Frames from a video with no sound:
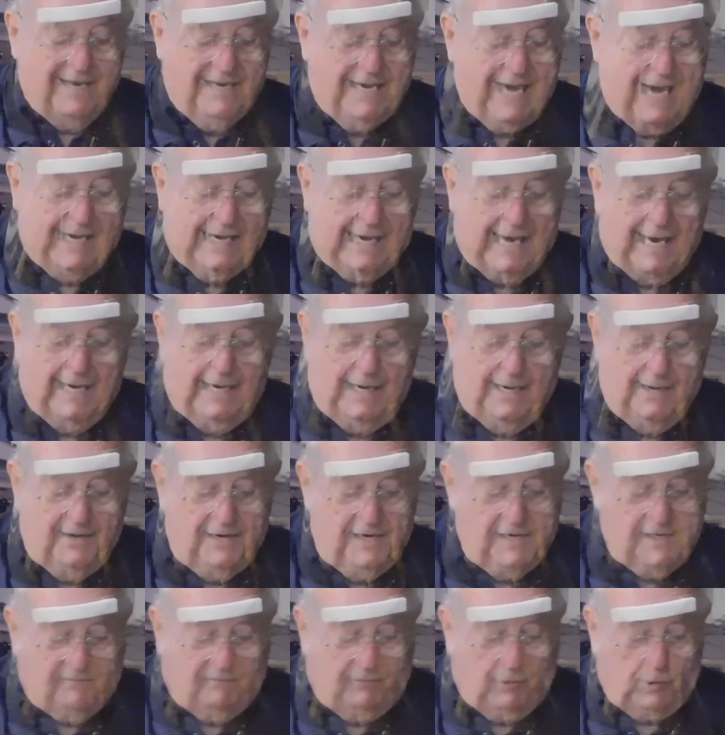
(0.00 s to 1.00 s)
take any of
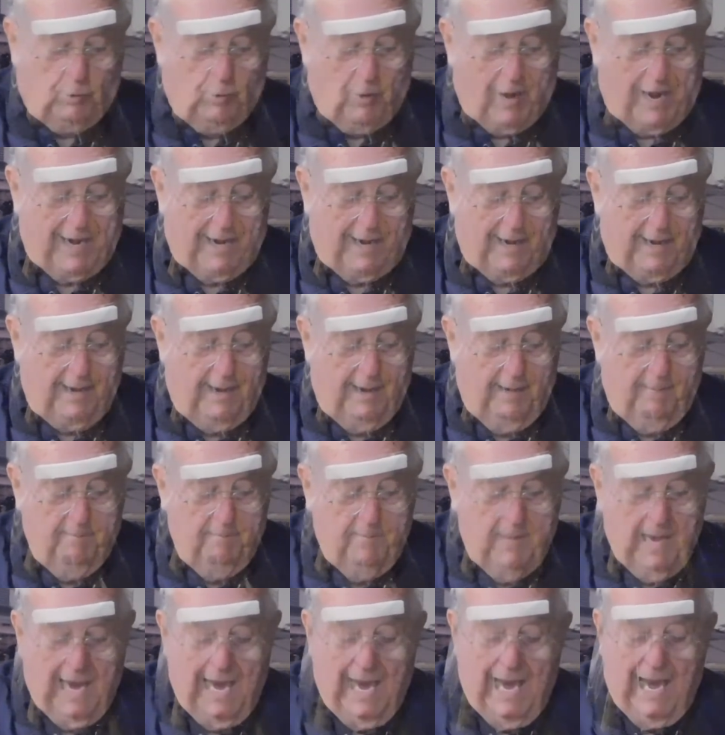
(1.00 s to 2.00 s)
this for granted.
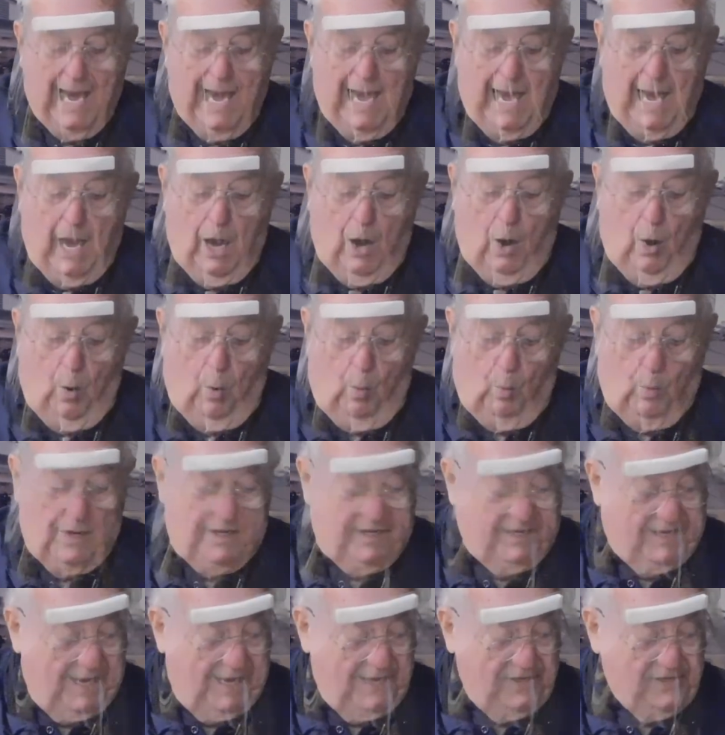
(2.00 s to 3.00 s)
What
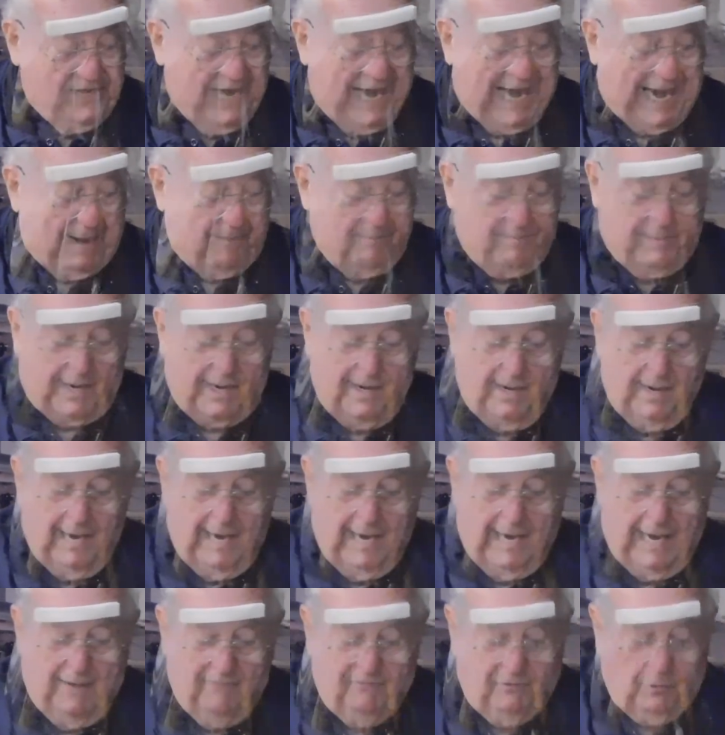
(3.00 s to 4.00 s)
does happen
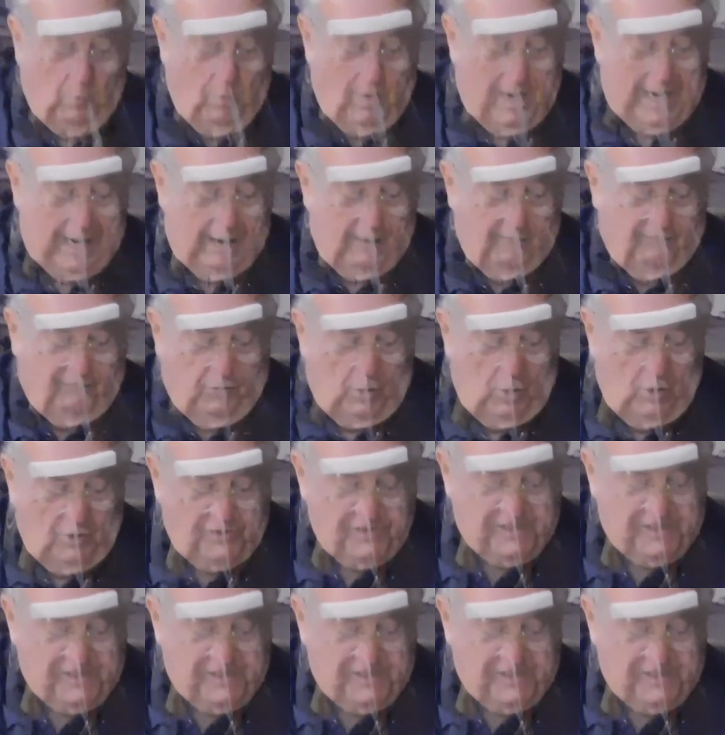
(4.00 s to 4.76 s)
if a wire falls